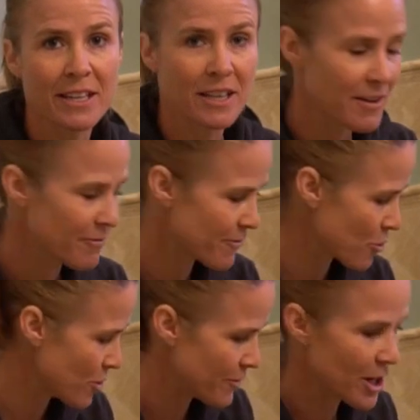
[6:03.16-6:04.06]
have
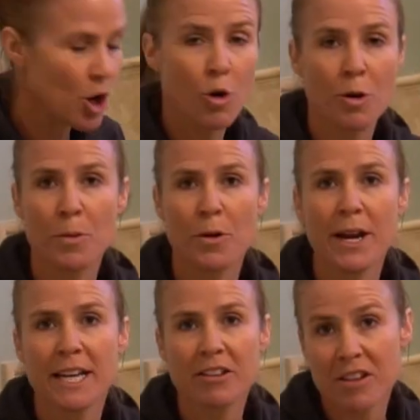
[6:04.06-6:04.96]
sort of
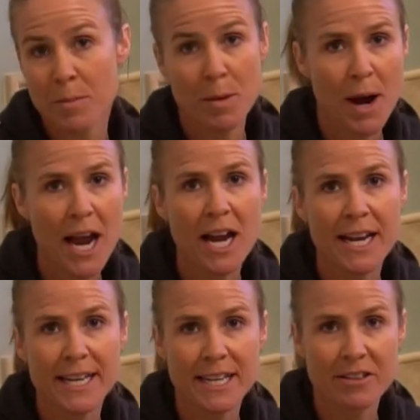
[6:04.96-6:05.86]
incorporated some of my
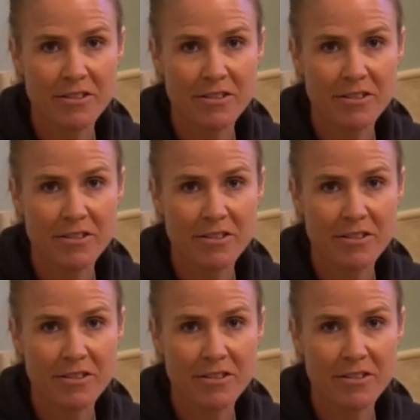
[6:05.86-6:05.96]
ideas